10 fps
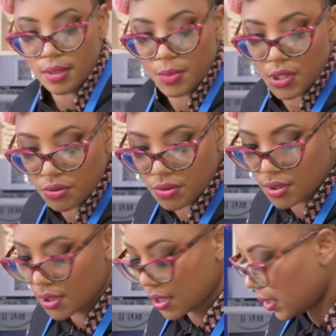can be
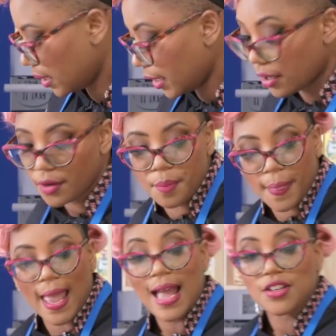used later.
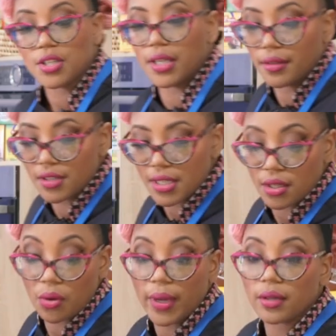Actually, just
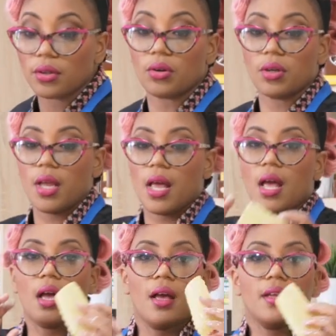a quick note.
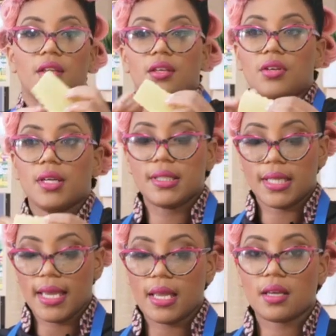You can
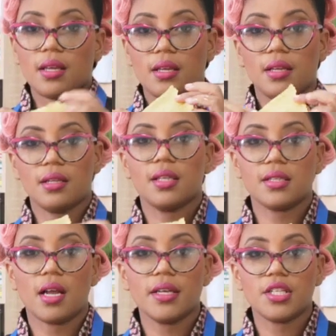take
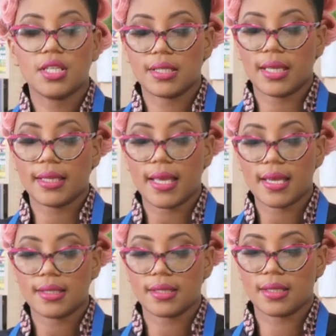lasagna sheets like
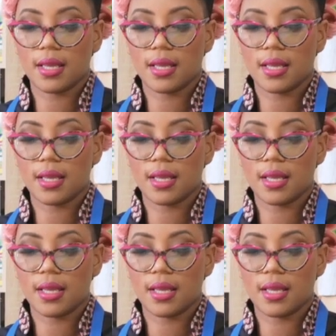this,